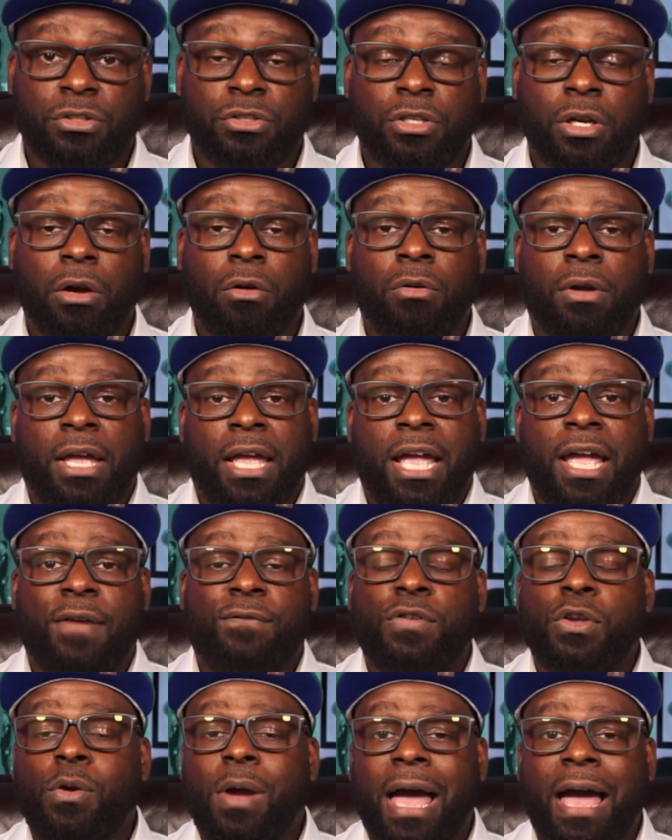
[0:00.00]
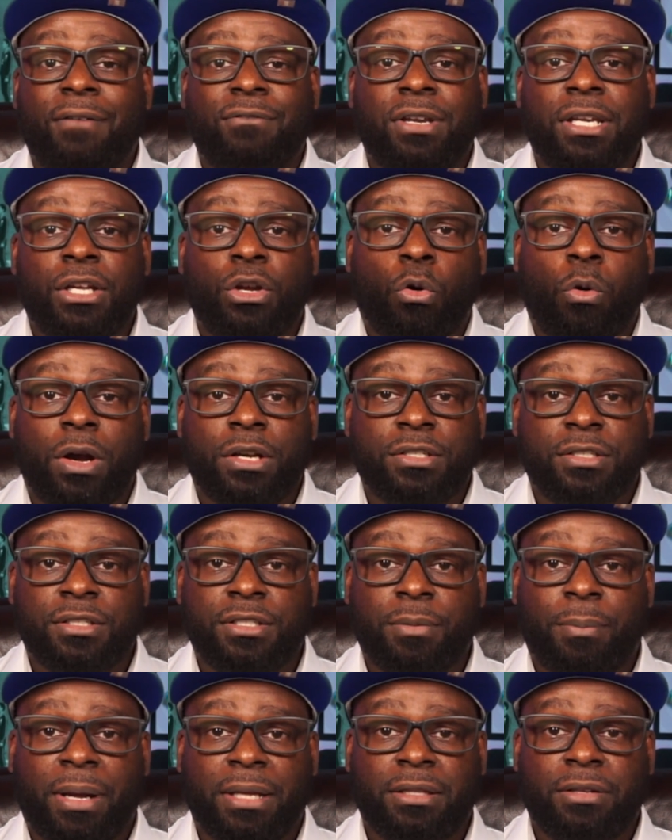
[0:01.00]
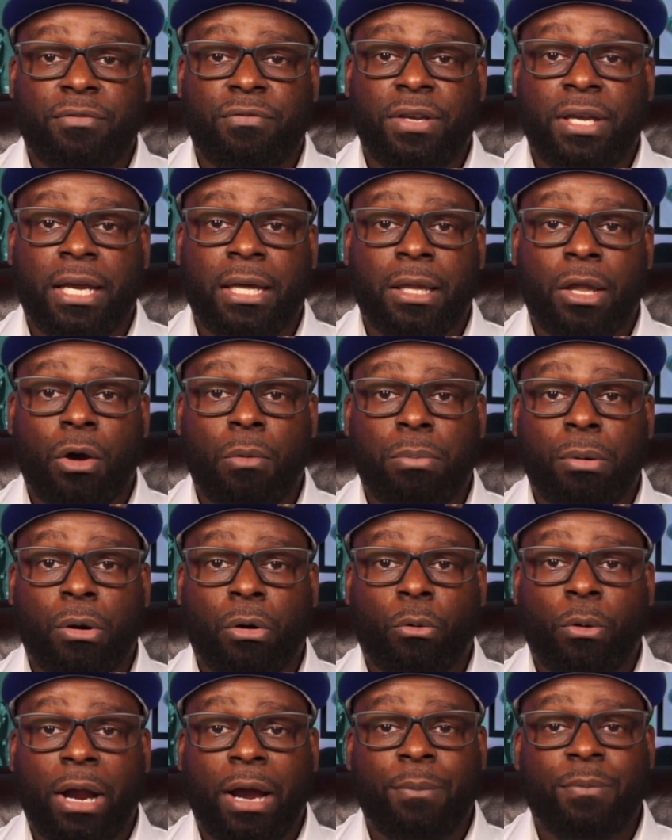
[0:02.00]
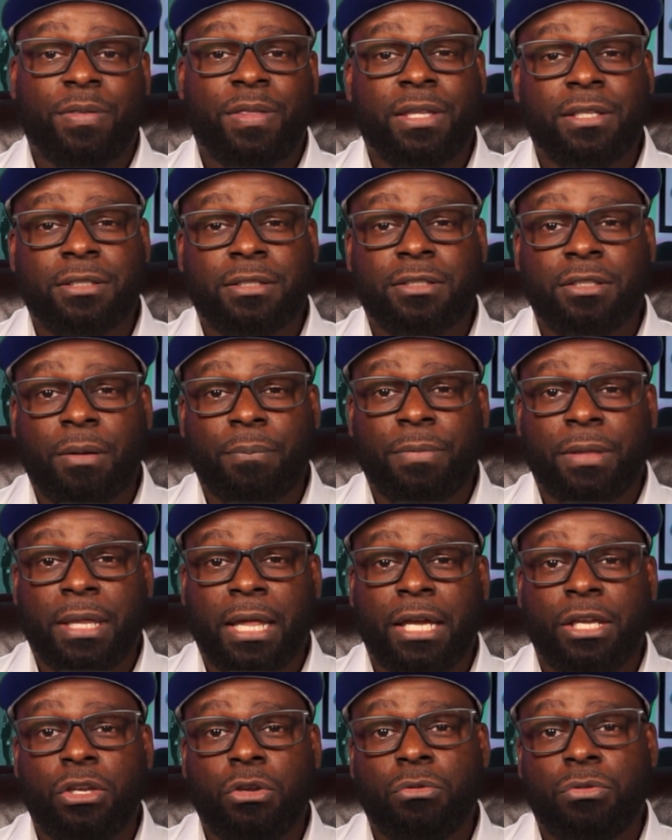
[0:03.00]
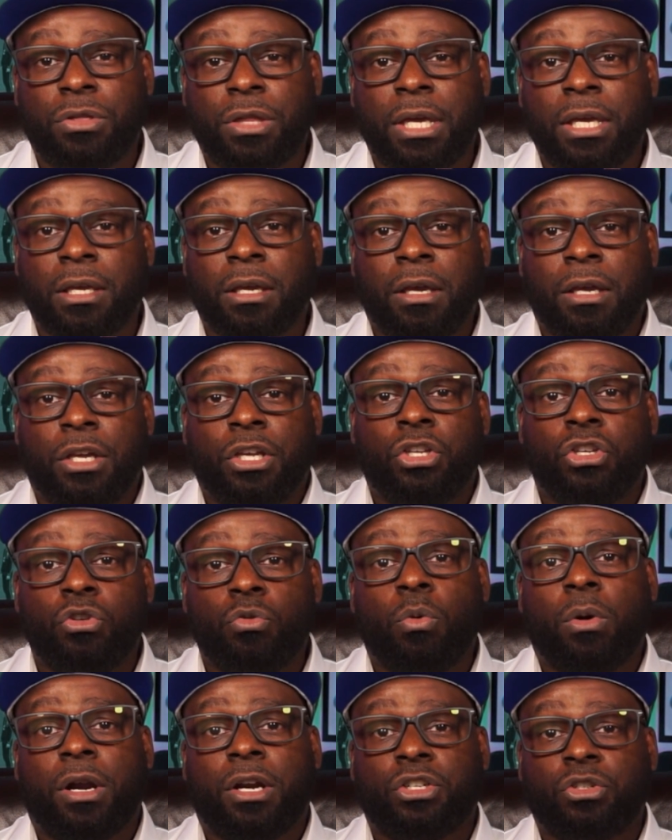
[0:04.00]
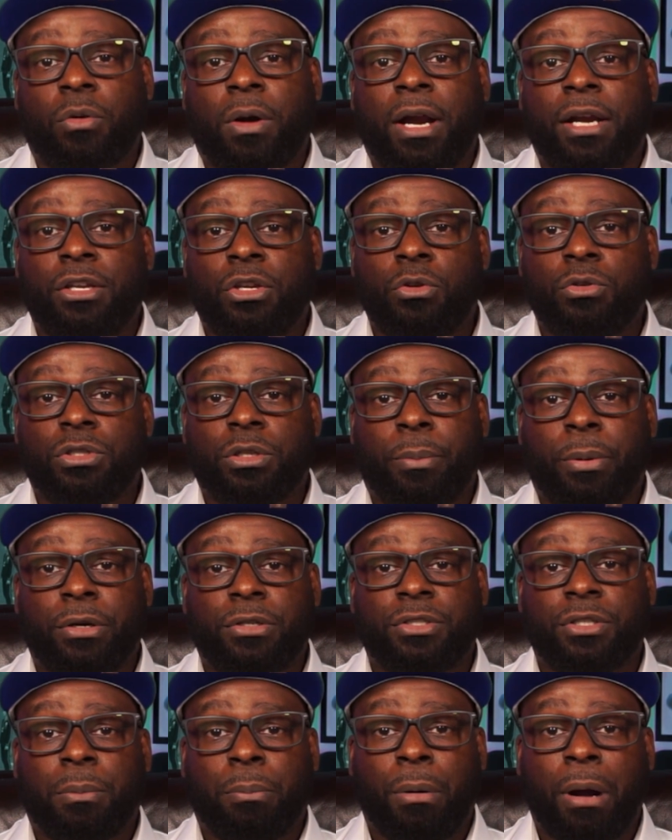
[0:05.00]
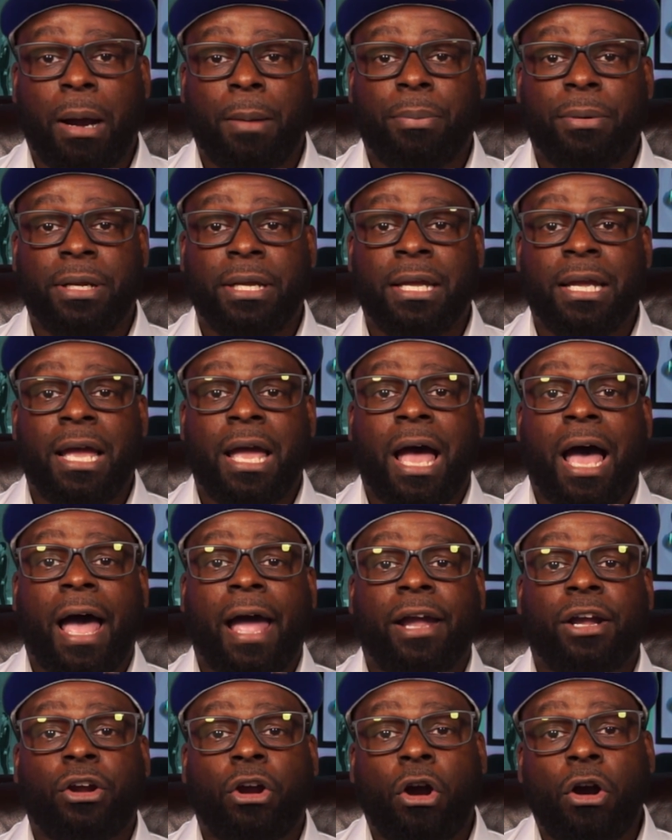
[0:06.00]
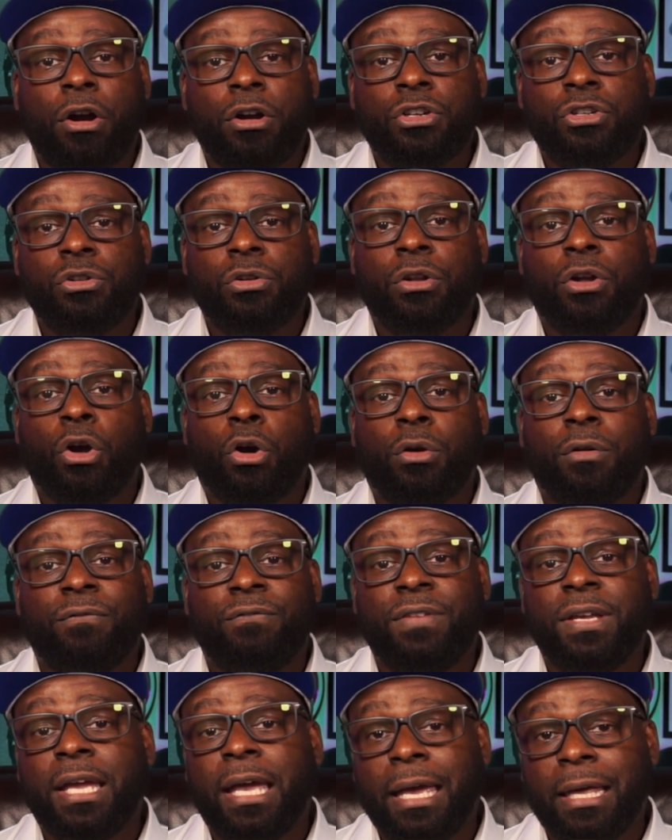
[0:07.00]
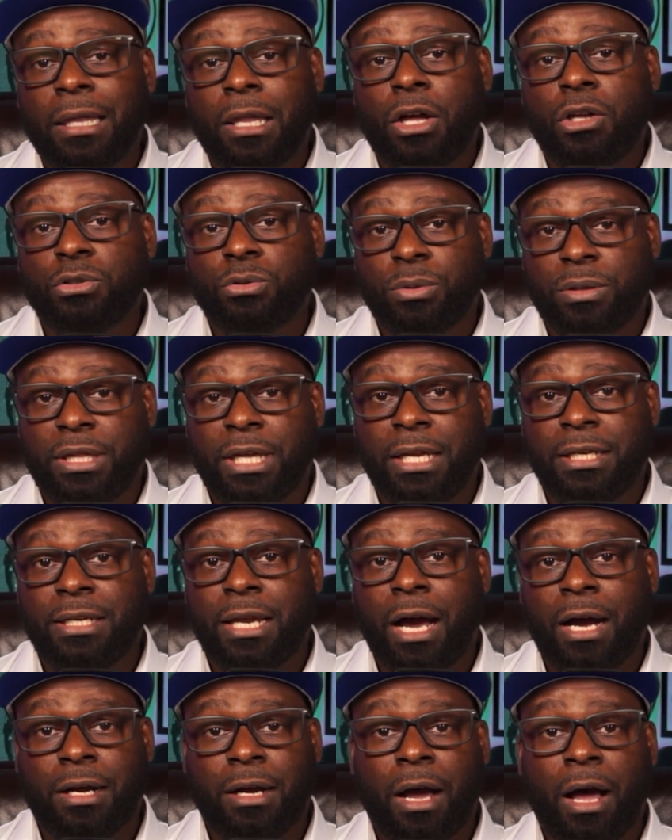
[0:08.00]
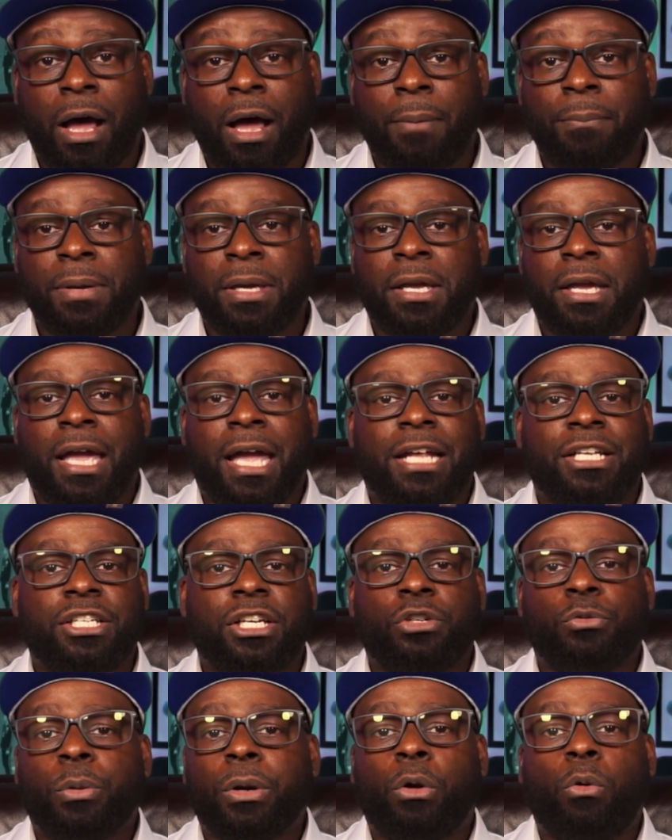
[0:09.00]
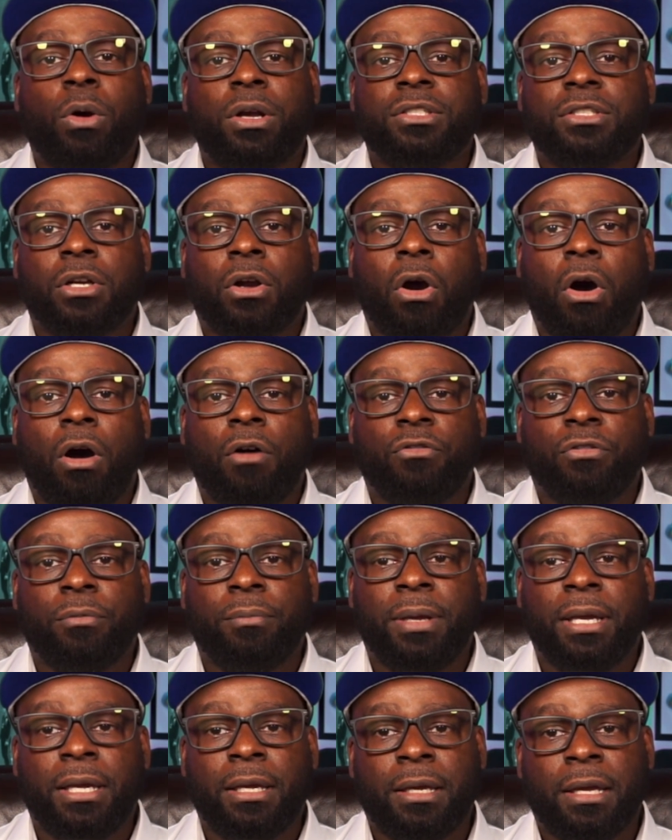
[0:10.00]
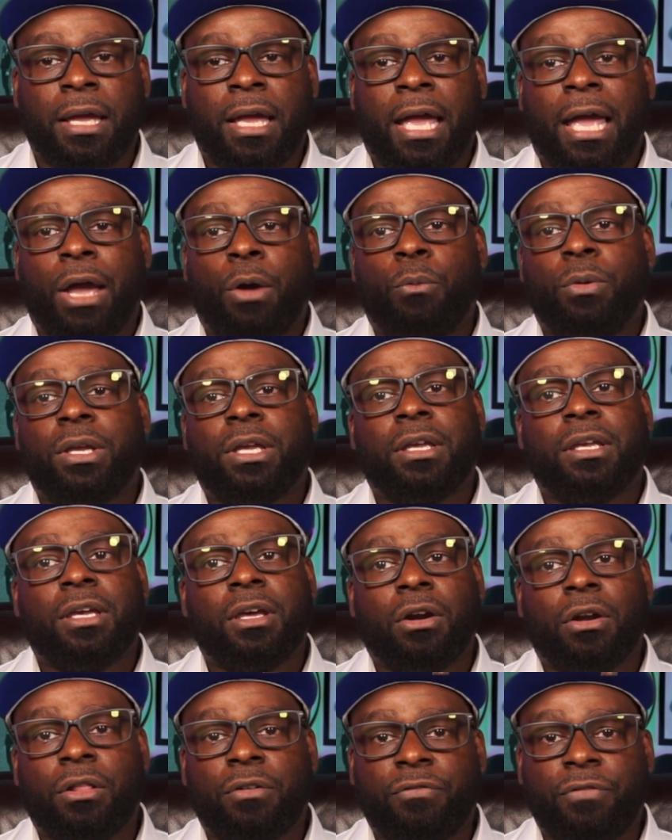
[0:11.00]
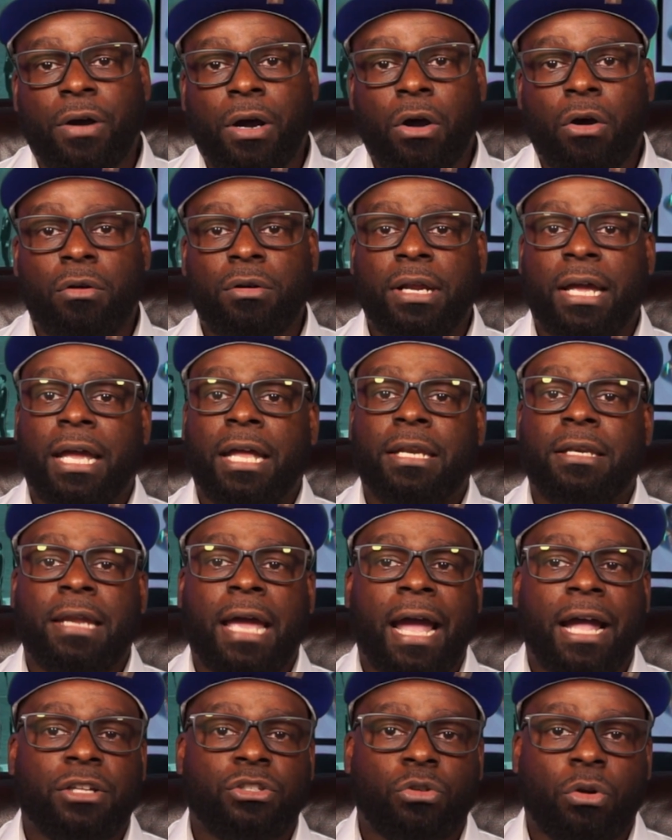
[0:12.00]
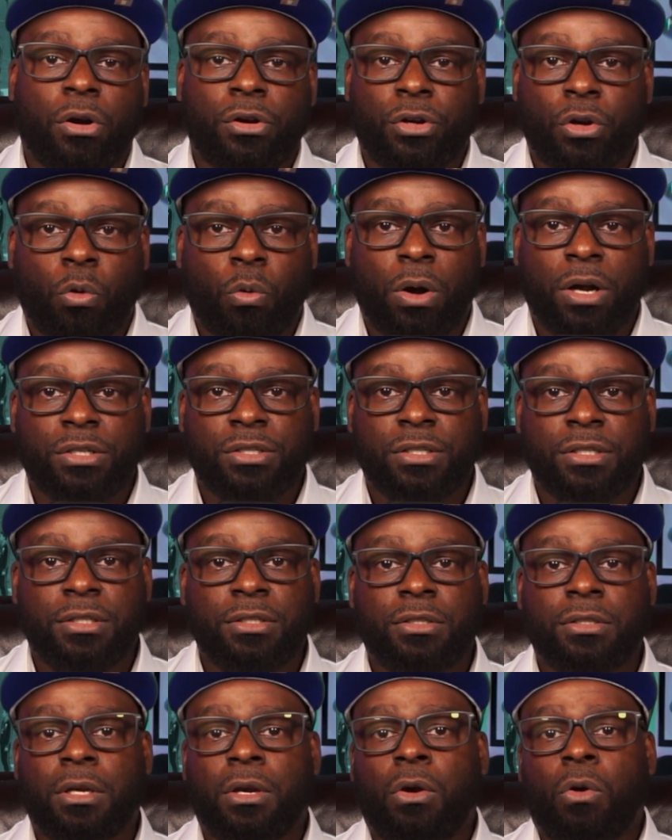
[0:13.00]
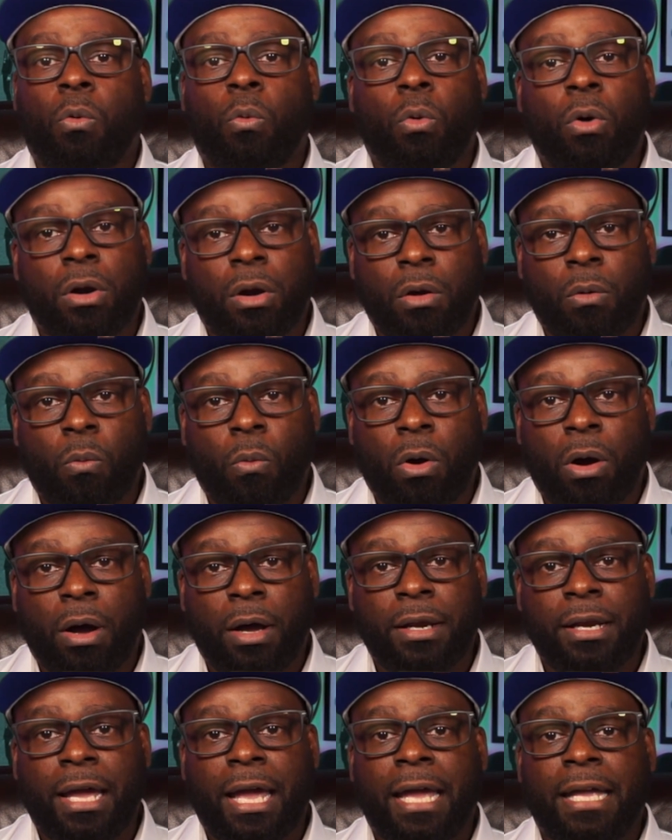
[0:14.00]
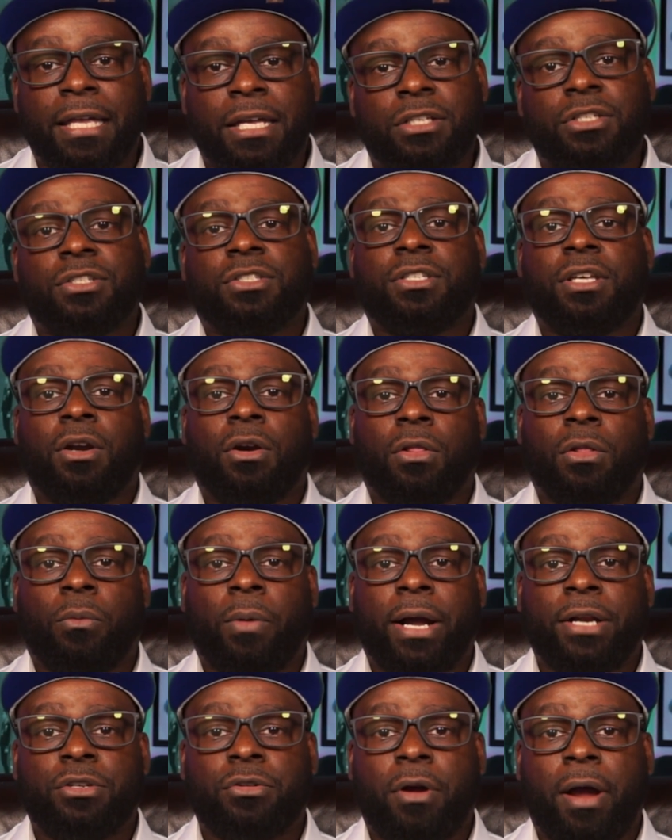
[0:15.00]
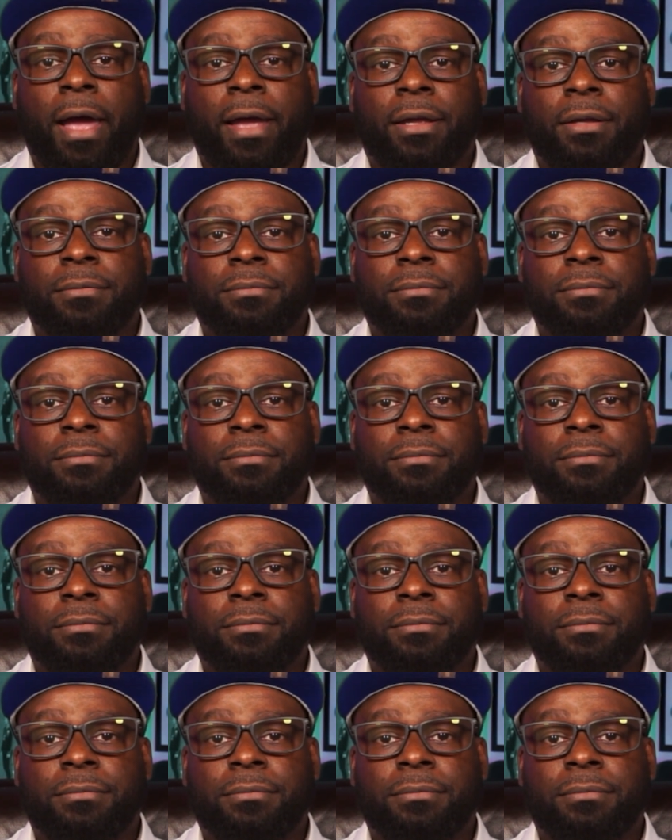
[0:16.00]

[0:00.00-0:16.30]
So if you have any questions about the VA loan program, if this is something that you think you want to try and use to purchase a property, I encourage you to go to VALoansWithEd.com and just request a call from me, and we can get on the phone and answer all your questions one-on-one and get you set on the right track.